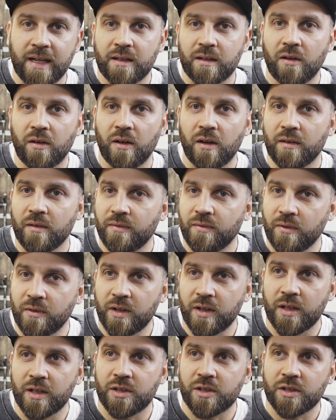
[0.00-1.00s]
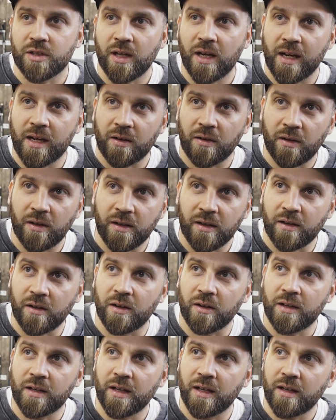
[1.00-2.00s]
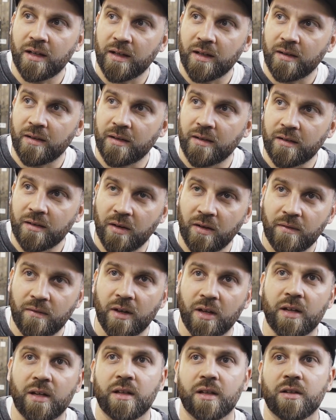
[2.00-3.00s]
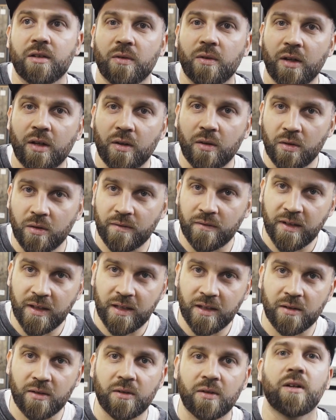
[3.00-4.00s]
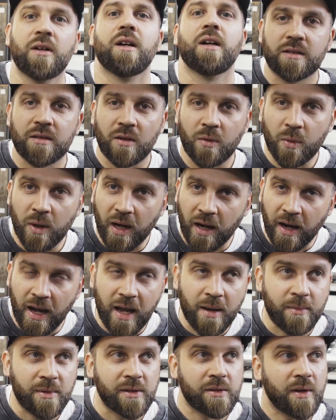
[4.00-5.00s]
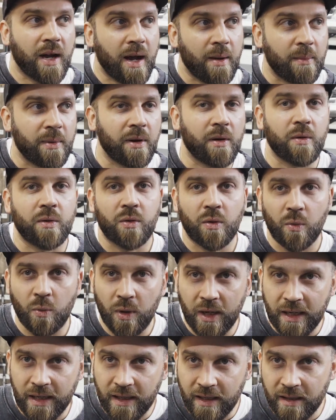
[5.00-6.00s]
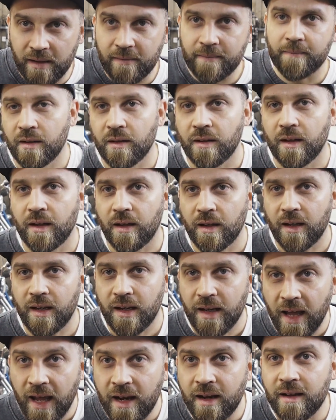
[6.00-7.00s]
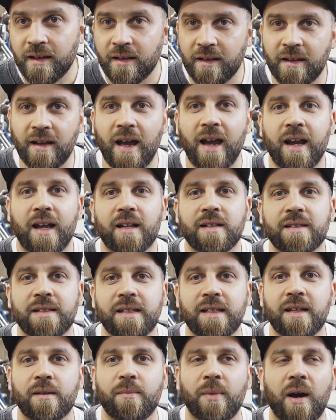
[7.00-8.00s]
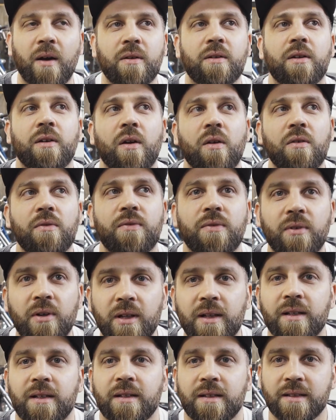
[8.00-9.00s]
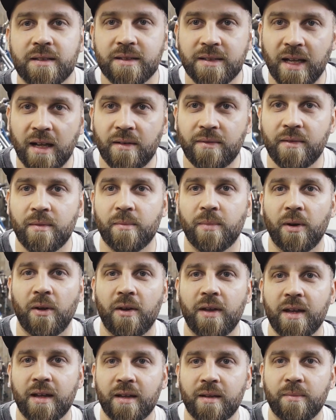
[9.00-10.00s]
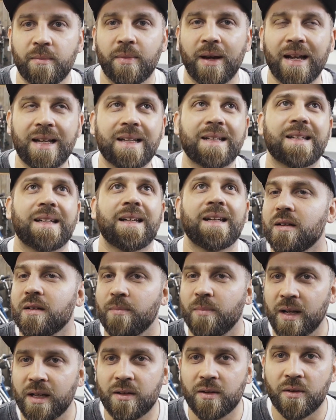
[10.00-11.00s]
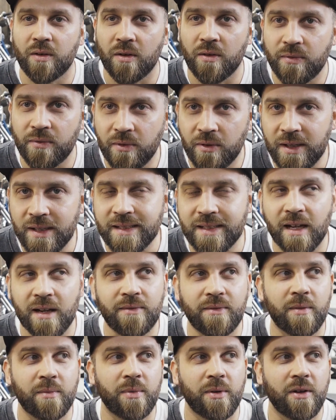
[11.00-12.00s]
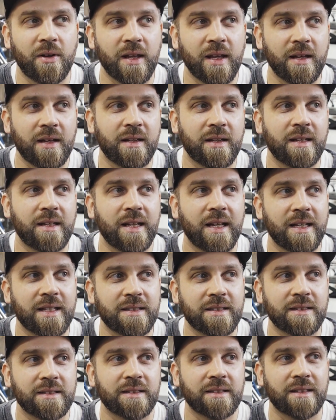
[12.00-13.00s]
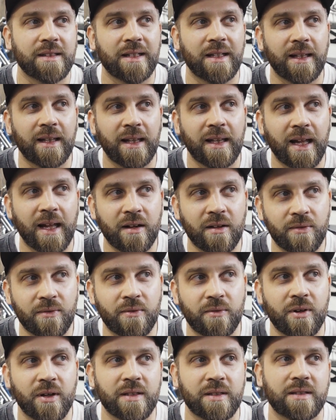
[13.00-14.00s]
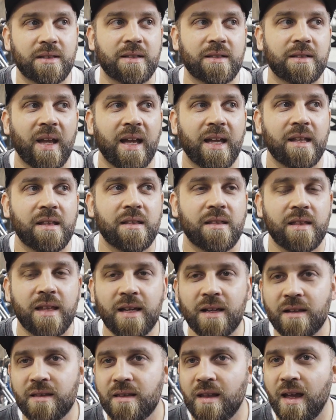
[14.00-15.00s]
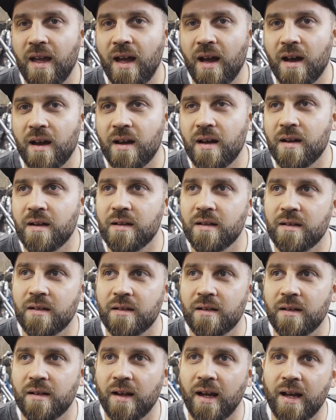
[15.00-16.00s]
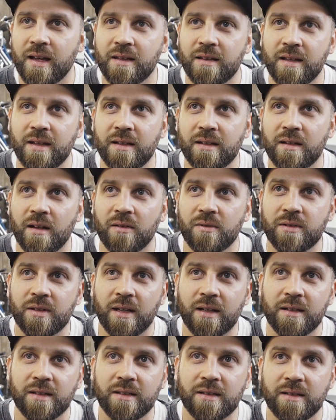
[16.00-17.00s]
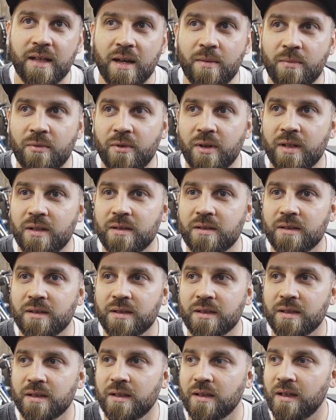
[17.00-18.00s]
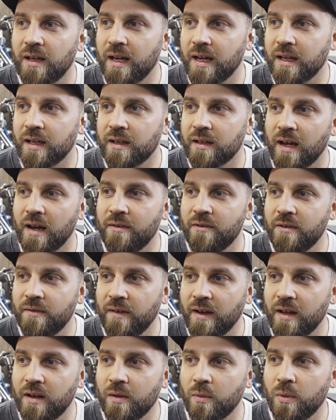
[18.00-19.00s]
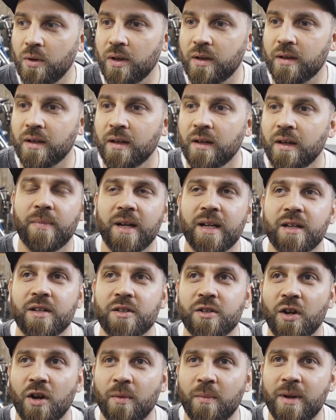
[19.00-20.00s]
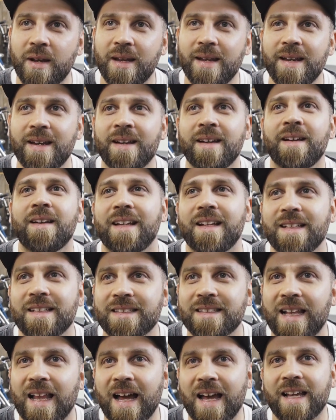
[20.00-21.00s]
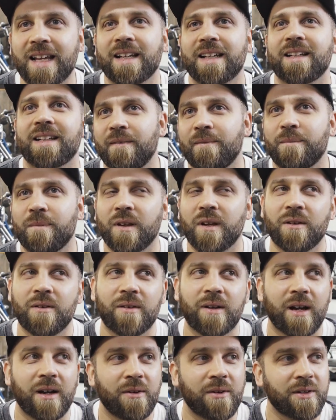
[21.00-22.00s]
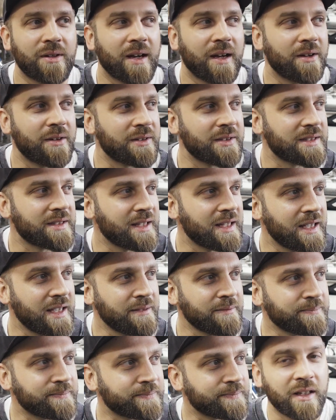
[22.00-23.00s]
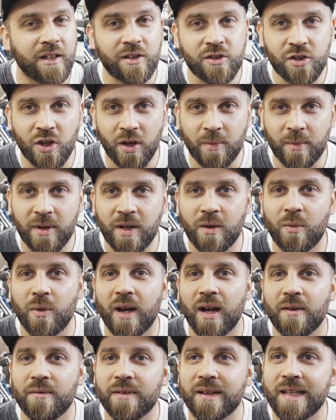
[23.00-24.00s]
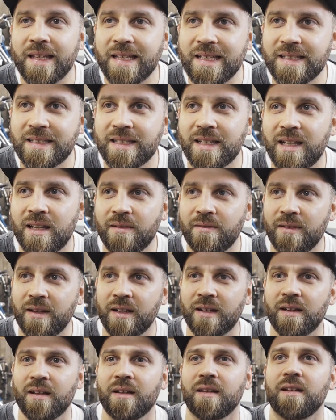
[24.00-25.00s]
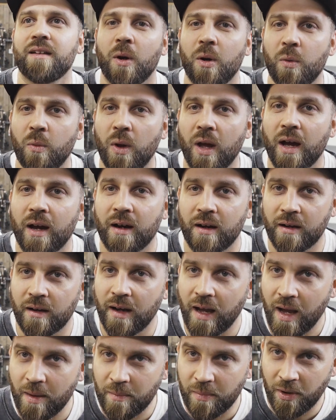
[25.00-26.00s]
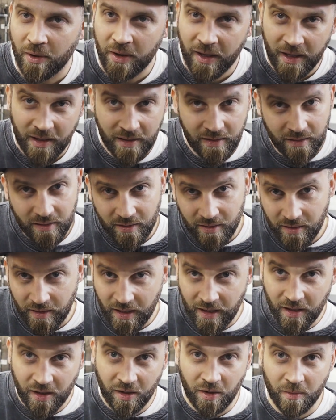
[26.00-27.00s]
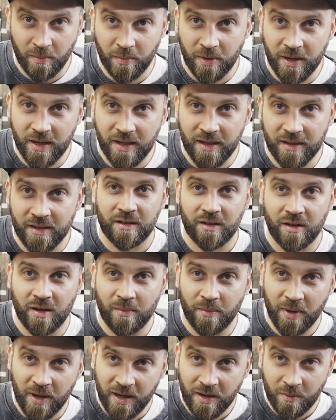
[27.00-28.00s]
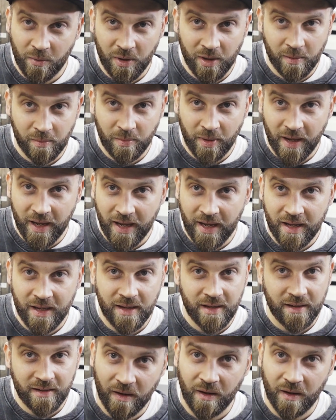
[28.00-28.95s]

all the footage, cut all the content and convert it into a good video so we are able to upload weekly. And then I can think about go full self-employed, but to go full self-employed it has a lot of risks. I think those are the same risks like everywhere in the world, but in Germany it is like, now how to say? In Germany we have easy living when we are employed at a company. The company will pay